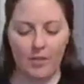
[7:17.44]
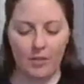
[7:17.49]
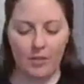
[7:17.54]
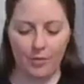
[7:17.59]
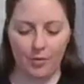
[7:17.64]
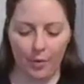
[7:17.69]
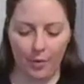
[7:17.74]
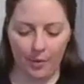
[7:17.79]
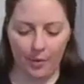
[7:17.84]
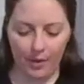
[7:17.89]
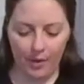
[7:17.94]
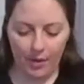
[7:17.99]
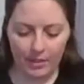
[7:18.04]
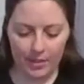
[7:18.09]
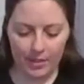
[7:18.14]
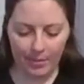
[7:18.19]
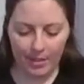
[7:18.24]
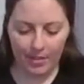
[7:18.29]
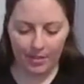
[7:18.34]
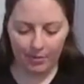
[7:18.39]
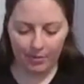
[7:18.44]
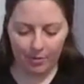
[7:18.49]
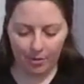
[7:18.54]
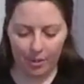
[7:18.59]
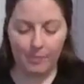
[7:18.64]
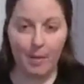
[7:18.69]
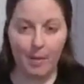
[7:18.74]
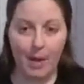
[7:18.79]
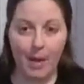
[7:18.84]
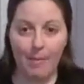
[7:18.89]
it through, and then all I'm going to do is
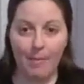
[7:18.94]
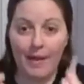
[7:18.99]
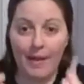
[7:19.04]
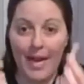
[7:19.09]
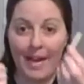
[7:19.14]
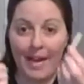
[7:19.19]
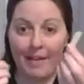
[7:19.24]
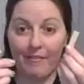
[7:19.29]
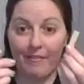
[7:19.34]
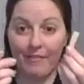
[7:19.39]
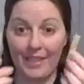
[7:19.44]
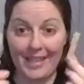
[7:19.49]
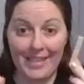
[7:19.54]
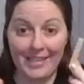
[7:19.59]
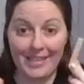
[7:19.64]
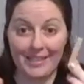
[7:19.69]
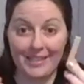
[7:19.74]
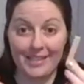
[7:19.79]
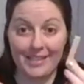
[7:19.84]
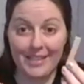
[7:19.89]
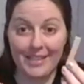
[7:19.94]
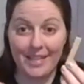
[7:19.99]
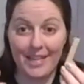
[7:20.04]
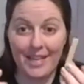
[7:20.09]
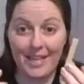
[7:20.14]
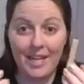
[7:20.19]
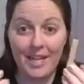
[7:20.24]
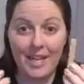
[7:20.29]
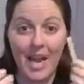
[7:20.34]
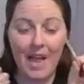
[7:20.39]
just pop it in half like this.
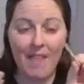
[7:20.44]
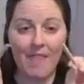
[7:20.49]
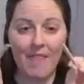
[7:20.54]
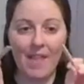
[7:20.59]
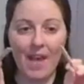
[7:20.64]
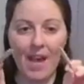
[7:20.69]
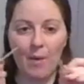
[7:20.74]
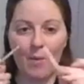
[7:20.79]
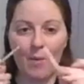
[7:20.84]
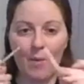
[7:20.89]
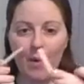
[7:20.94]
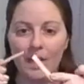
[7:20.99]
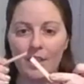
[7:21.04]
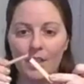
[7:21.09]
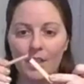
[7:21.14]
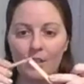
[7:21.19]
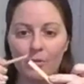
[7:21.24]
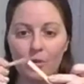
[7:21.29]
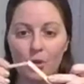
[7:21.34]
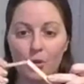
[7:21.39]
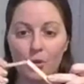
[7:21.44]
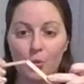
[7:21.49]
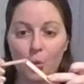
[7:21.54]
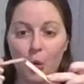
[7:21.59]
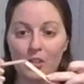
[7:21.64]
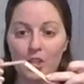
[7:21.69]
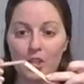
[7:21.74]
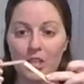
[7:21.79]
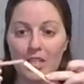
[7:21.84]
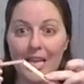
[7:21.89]
And that way, you know, just
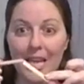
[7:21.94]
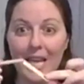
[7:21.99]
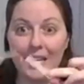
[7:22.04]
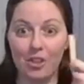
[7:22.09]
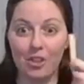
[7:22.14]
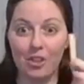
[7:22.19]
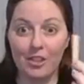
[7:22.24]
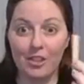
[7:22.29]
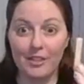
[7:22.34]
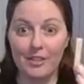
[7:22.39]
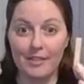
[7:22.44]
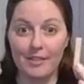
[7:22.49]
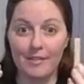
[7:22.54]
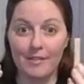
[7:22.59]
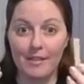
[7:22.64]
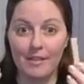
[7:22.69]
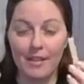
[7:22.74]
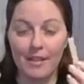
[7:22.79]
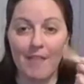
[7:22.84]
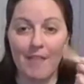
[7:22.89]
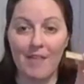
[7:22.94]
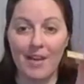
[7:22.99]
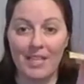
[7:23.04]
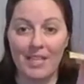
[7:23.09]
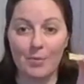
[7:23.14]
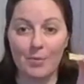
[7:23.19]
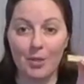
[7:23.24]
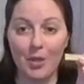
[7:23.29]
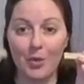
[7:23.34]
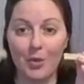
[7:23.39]
watch the edges, and
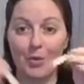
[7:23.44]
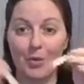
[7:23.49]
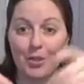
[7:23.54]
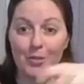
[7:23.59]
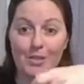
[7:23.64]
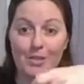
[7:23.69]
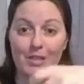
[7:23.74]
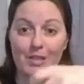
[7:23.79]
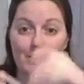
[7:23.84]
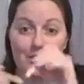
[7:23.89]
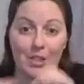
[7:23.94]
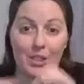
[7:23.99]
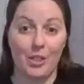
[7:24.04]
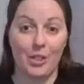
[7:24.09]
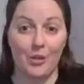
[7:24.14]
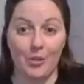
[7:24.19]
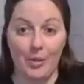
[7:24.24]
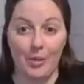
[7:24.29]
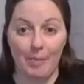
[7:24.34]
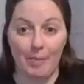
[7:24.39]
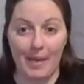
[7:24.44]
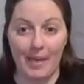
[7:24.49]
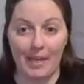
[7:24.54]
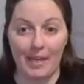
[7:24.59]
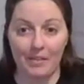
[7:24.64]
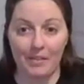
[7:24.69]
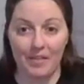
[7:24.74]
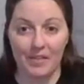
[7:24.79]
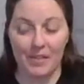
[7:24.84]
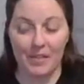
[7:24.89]
that's what you would use to secure the back
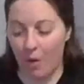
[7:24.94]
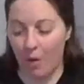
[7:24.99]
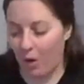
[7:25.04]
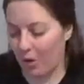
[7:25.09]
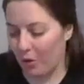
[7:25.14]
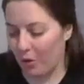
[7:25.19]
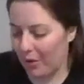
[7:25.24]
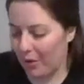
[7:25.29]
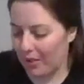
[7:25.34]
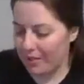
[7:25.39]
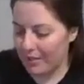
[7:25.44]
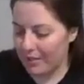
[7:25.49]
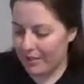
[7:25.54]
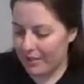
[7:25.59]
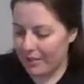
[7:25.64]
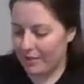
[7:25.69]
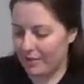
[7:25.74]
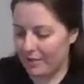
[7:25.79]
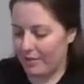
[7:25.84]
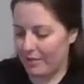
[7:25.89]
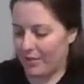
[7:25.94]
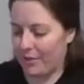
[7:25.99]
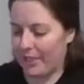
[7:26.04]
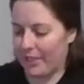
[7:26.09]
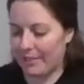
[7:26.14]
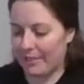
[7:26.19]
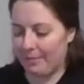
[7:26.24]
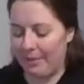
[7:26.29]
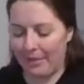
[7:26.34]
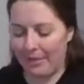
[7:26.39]
of the smaller ones. So
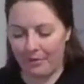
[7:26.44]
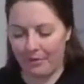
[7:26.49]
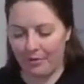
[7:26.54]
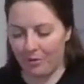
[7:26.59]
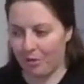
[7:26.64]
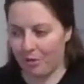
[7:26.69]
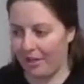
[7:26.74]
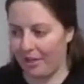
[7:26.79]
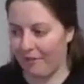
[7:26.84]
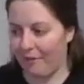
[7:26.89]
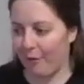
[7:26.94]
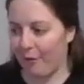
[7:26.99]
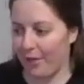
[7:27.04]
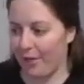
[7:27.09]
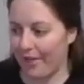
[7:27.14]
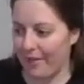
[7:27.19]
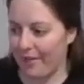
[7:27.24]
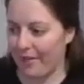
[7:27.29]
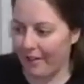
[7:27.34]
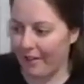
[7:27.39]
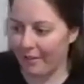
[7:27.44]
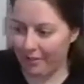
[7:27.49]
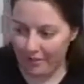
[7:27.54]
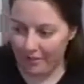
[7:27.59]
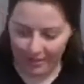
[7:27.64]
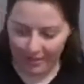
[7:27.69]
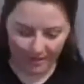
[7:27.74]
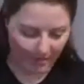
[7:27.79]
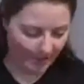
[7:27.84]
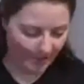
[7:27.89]
that's my little trick for you there.
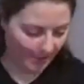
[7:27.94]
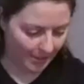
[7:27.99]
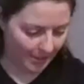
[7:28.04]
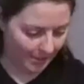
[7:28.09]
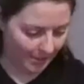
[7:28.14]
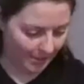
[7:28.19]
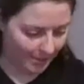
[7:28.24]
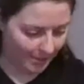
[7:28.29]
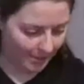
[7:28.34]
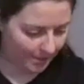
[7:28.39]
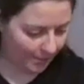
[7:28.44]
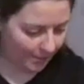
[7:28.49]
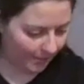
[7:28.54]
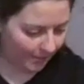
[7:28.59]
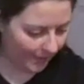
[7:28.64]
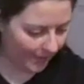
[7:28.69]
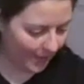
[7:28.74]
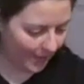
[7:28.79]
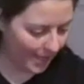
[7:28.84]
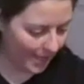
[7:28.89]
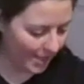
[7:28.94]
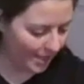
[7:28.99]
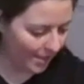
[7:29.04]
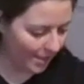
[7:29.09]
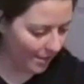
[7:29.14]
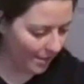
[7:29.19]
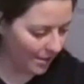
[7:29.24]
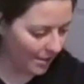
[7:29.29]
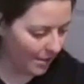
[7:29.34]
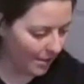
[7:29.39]
All right.
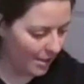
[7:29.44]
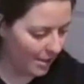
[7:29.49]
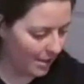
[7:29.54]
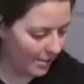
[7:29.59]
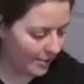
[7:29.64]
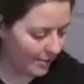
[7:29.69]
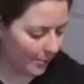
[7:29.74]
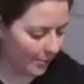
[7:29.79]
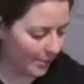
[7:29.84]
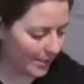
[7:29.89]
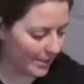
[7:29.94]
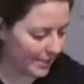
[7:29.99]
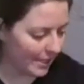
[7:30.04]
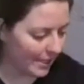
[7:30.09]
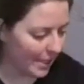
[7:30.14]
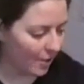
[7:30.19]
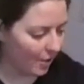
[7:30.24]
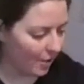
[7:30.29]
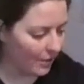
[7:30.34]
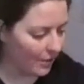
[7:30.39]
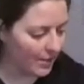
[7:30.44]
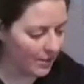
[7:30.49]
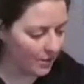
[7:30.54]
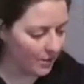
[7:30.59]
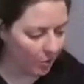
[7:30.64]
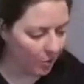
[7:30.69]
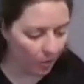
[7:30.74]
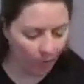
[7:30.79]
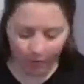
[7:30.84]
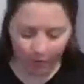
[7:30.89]
So I'm going to slide all these
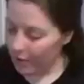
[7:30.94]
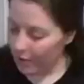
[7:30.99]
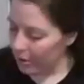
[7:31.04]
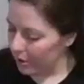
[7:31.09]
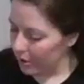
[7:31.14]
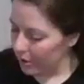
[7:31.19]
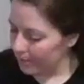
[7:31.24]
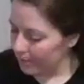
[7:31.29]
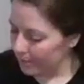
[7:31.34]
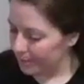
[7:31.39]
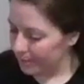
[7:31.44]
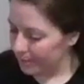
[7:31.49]
over.